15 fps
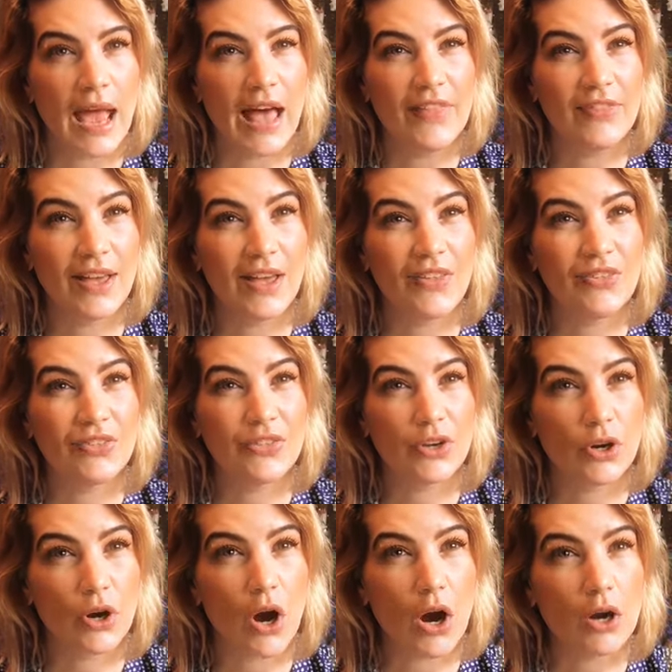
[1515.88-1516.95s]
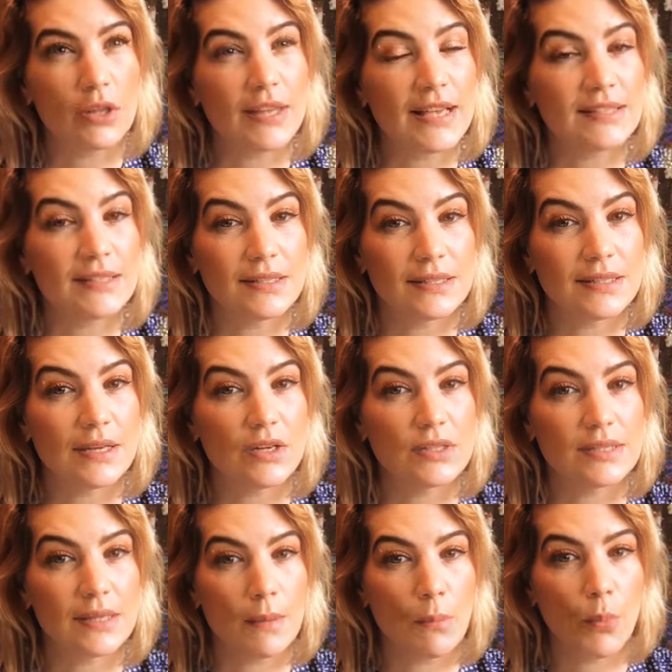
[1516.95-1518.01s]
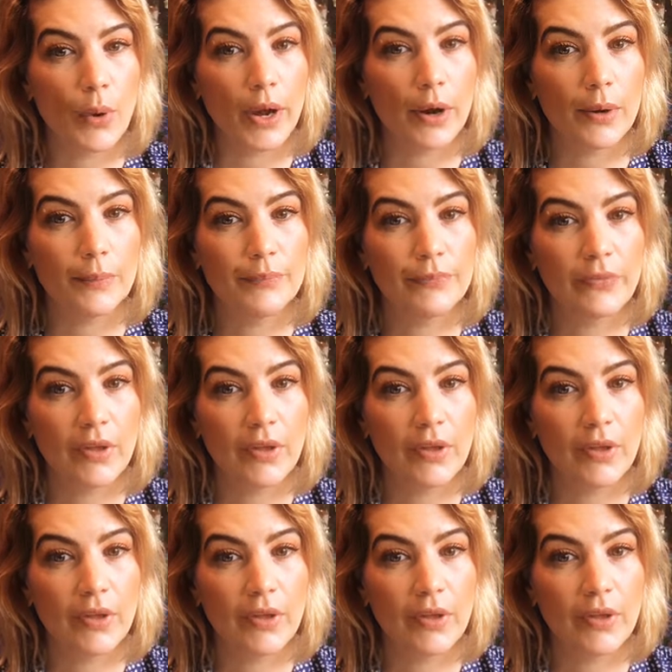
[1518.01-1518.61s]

and that there are lessons there somewhere.